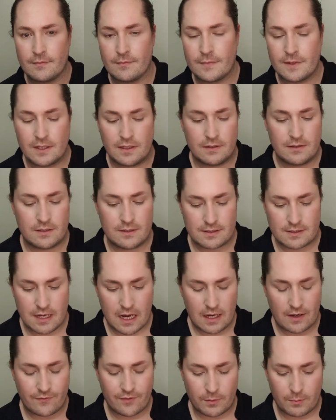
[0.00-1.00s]
It's
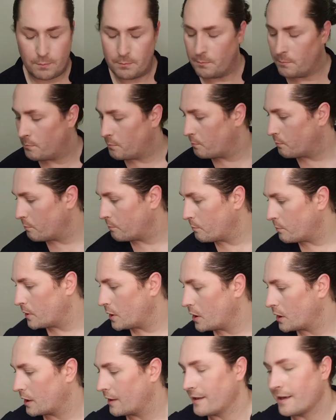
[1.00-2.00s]
kind of a
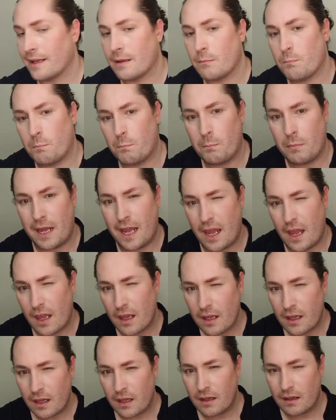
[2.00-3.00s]
burgundy
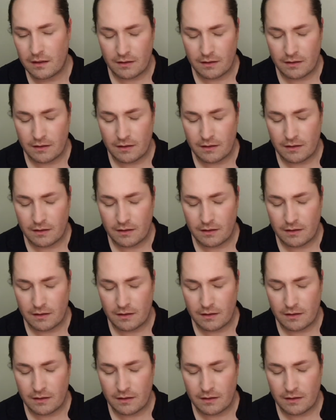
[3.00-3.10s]
pink.